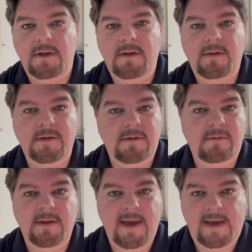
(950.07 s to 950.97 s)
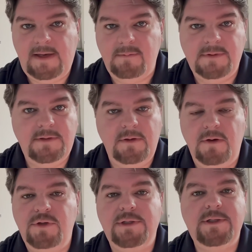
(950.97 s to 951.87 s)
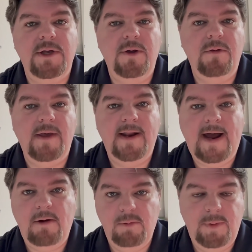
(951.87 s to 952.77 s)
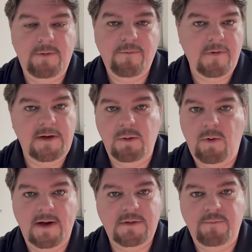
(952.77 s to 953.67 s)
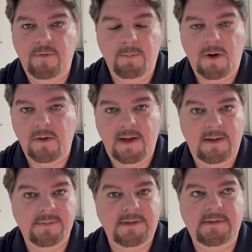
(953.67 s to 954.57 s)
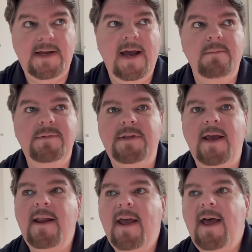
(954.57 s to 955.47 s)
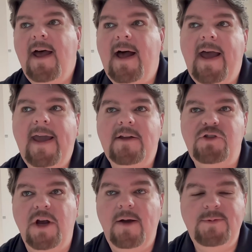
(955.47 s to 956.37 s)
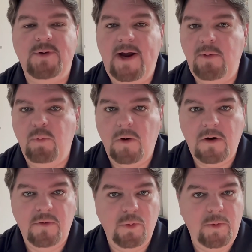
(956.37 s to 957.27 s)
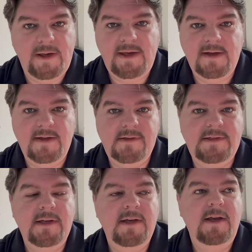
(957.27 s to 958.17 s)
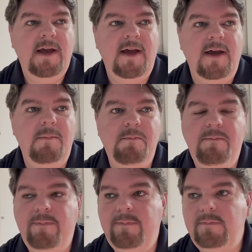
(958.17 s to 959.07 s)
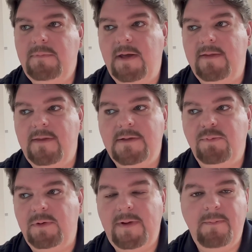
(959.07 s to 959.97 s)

the games, just so that I would be free to watch football games. And times that I had jobs where I had to work on the weekends, and this would be